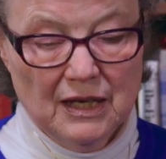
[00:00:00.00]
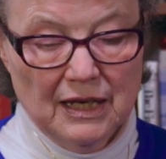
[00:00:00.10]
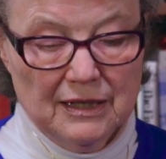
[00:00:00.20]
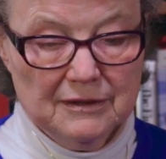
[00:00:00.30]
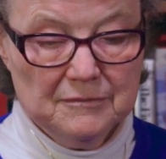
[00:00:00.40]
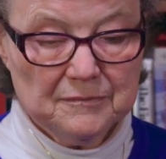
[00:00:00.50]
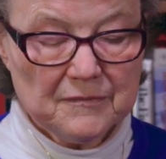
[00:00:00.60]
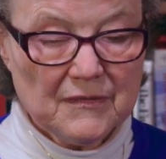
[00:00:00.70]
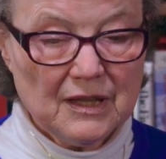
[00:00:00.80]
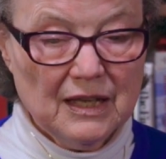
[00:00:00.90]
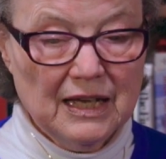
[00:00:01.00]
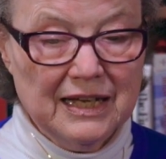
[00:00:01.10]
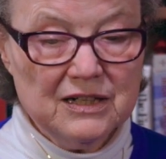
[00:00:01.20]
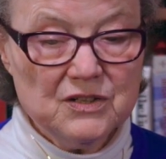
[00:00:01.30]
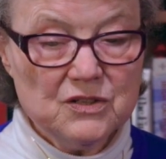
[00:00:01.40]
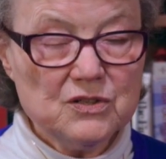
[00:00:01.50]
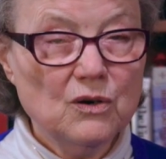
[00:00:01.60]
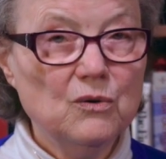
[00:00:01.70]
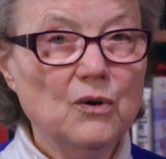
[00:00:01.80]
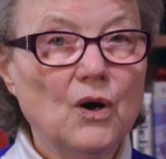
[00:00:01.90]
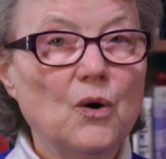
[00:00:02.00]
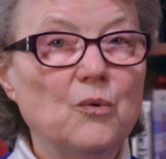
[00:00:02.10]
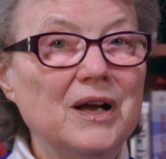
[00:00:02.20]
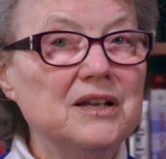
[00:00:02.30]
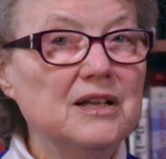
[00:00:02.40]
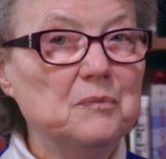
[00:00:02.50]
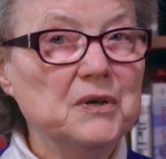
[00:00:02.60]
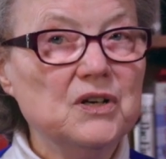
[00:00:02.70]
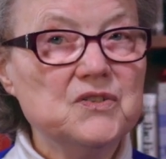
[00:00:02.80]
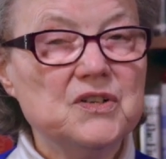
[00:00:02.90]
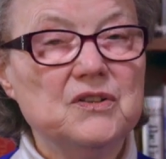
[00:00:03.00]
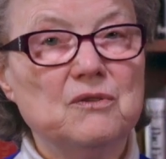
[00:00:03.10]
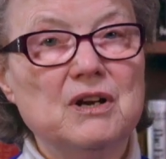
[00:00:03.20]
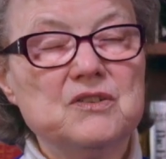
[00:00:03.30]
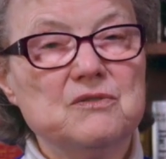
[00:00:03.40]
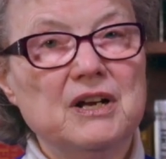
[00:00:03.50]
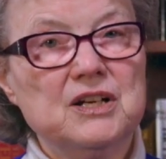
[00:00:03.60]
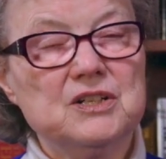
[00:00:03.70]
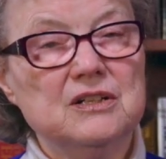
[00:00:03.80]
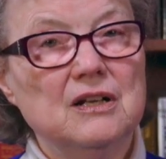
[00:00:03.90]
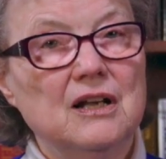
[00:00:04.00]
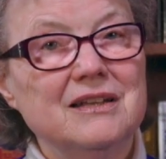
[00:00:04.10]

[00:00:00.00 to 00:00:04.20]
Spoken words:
And so when he appears in the resurrection,